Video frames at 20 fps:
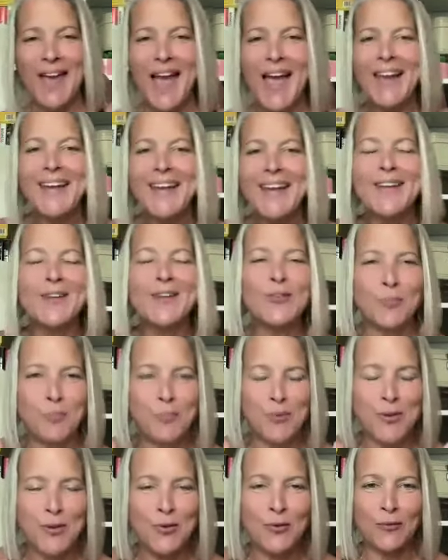And it is
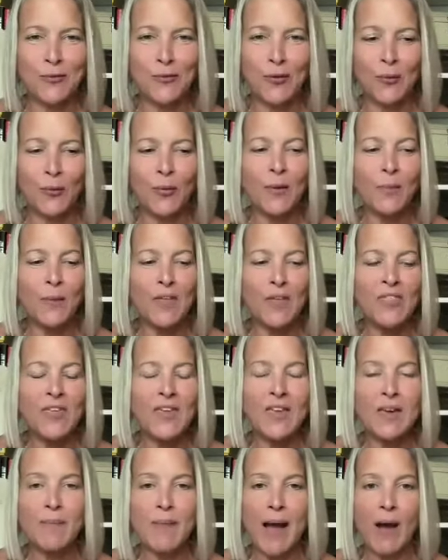beautiful. When we
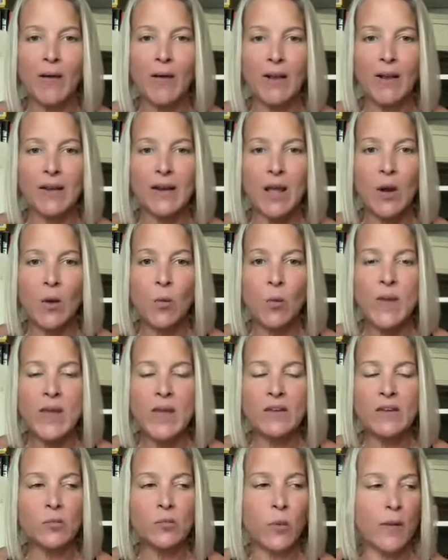think about it,
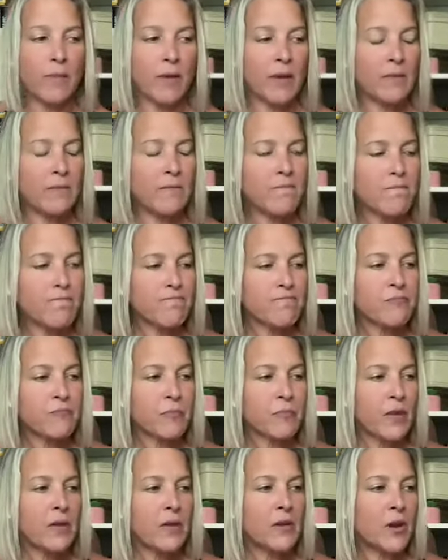we as women,
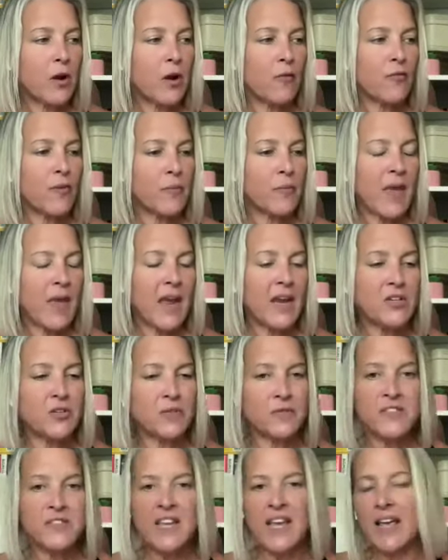you know, from the age of